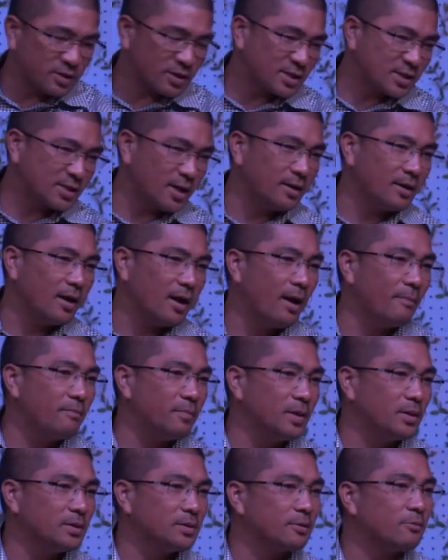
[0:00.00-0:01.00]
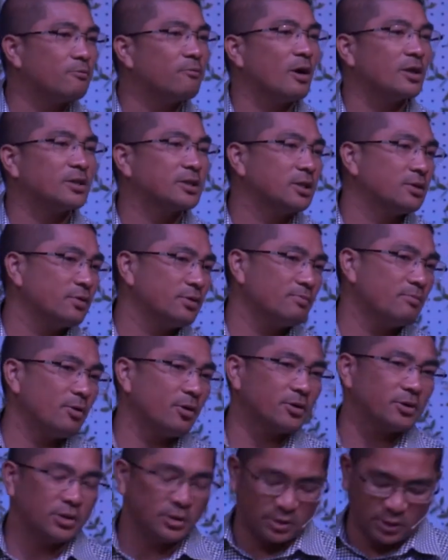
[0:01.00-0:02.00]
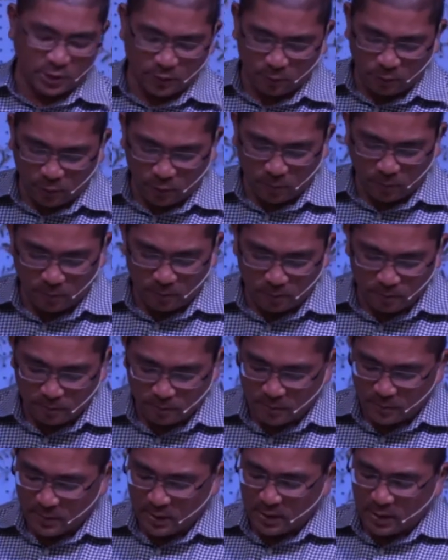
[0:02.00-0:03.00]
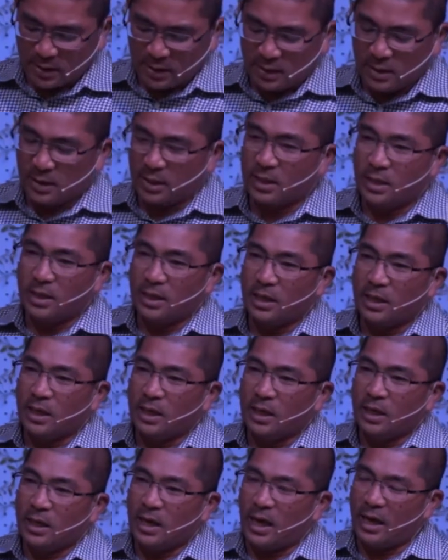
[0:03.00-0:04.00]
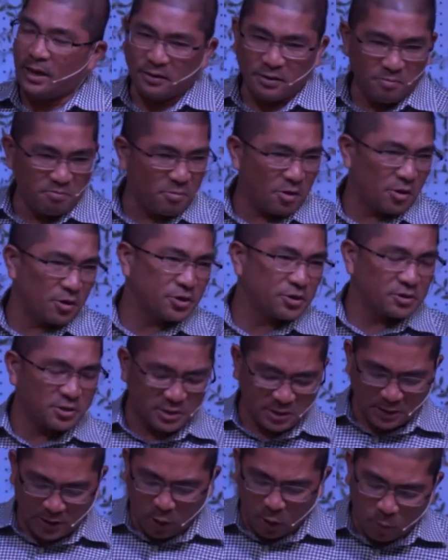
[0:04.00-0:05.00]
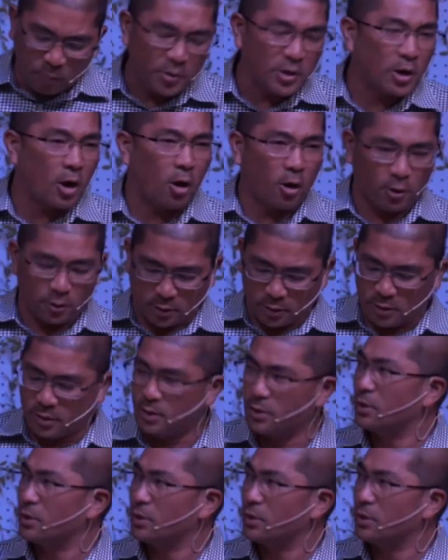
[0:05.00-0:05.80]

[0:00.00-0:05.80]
the son up, rushed to the emergency room, had an emergency open heart